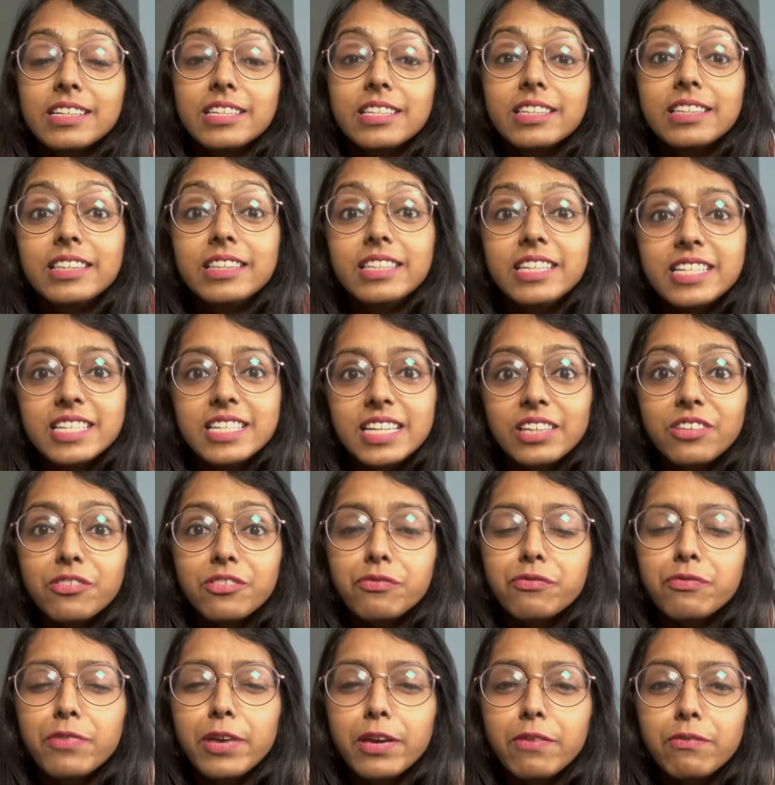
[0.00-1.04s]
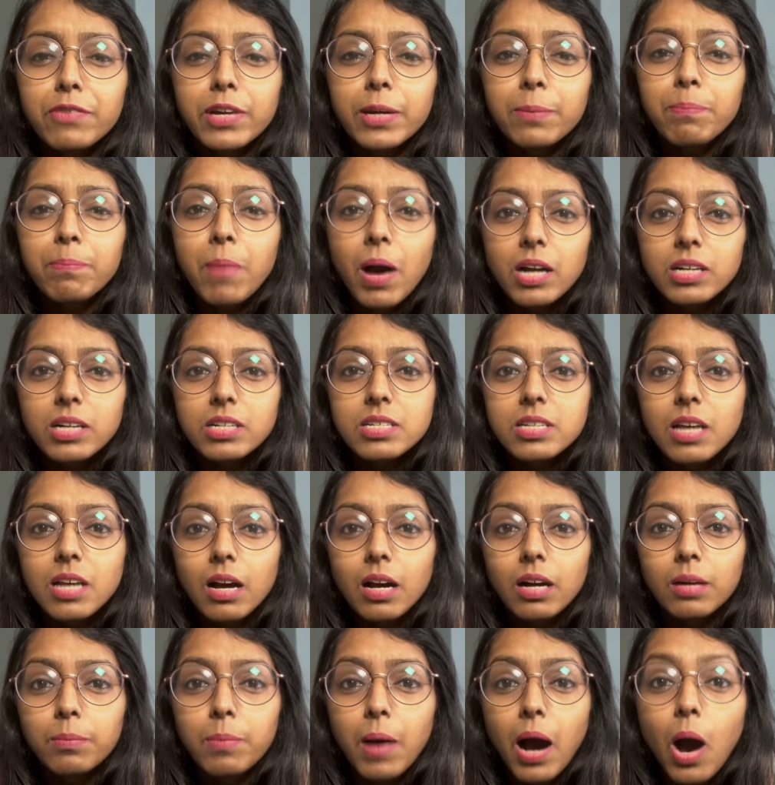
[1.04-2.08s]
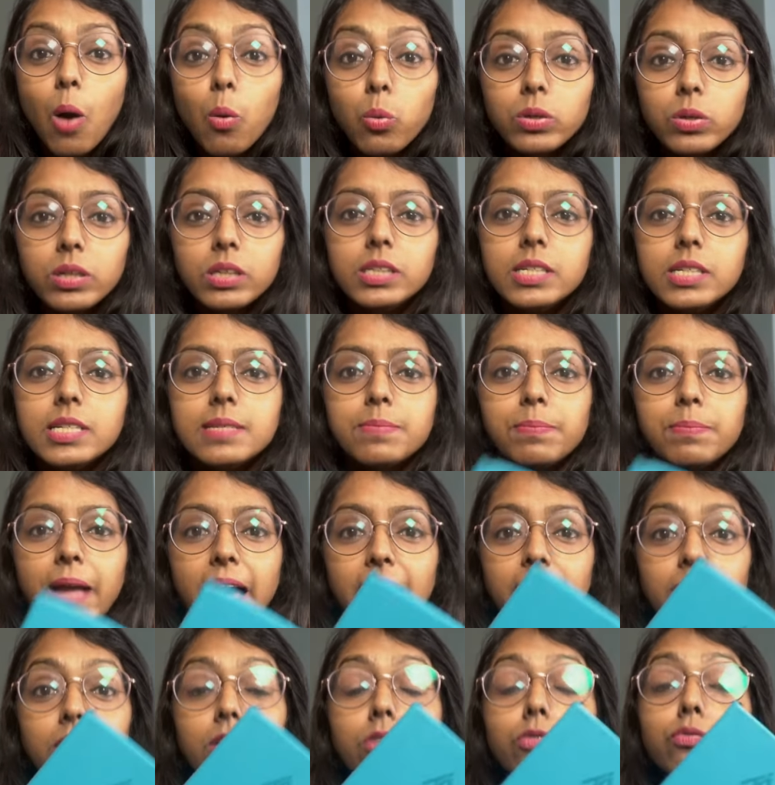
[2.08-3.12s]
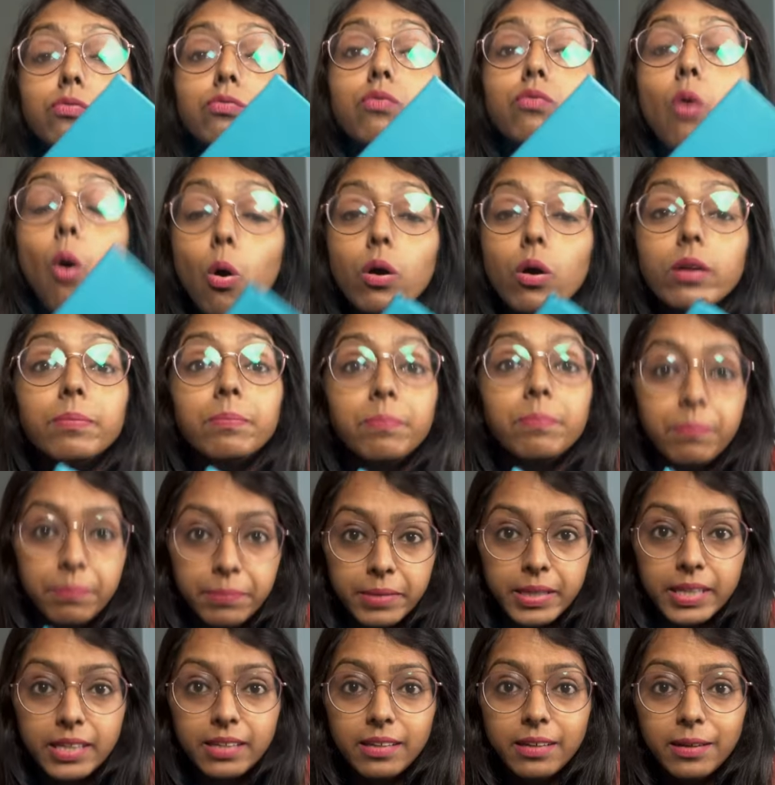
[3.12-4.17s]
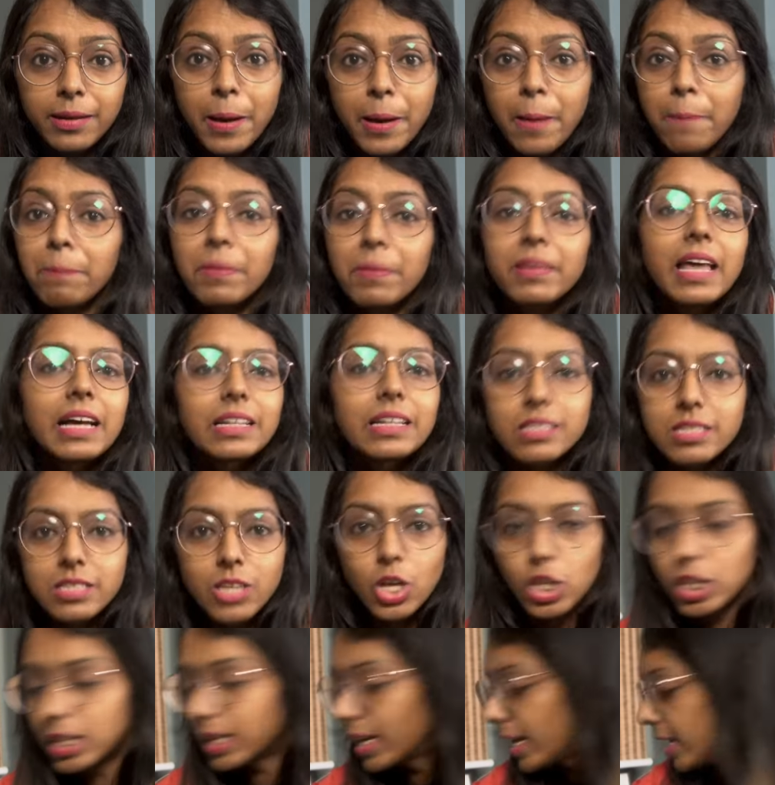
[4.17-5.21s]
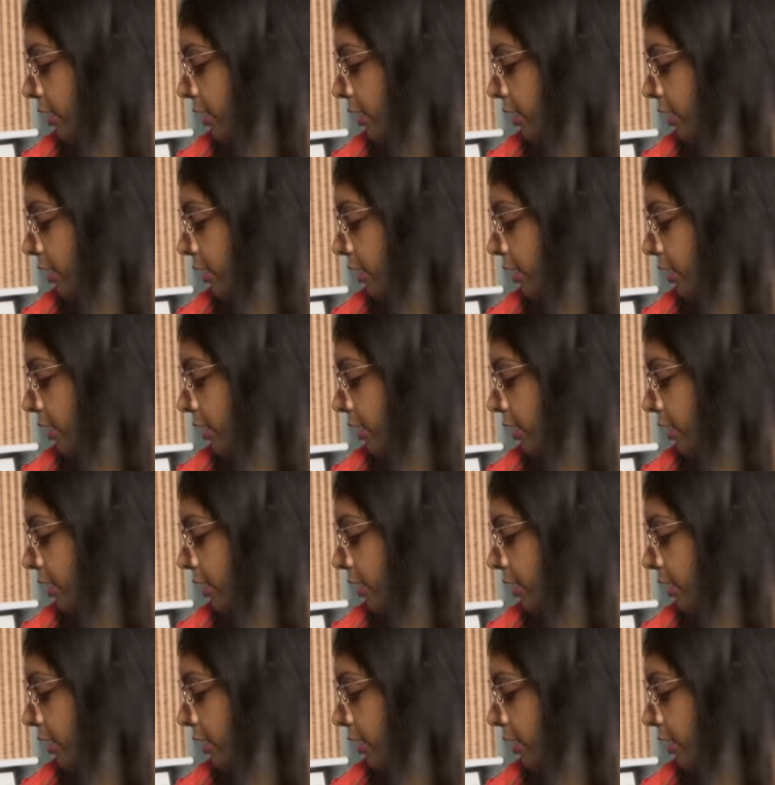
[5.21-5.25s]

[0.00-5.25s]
These are the favorite parts about this planner for me, but that's not the